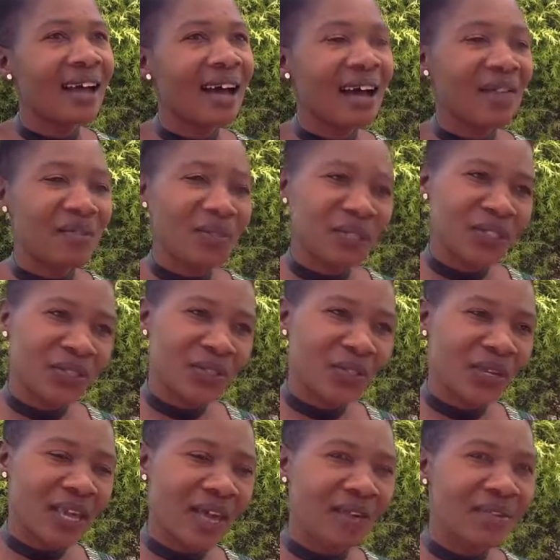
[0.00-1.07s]
I've got two
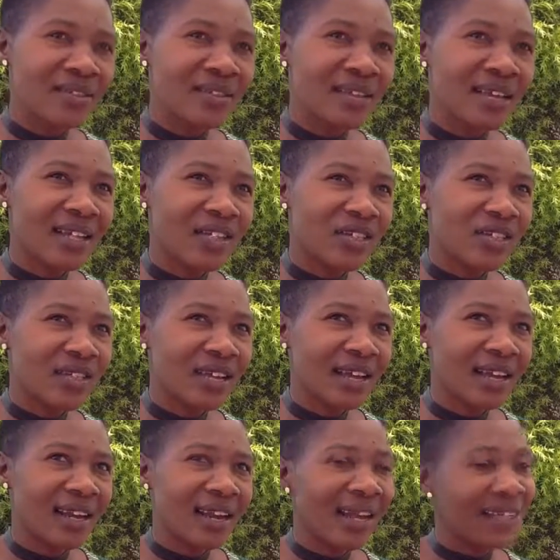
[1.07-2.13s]
girls, aged
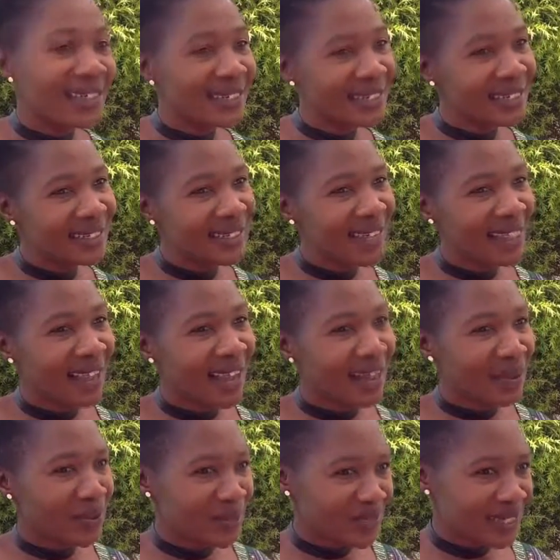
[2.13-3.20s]
19, and the
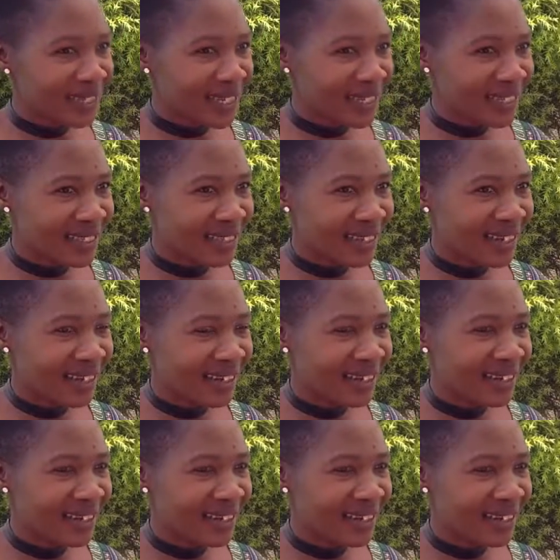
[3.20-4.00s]
other one is 16.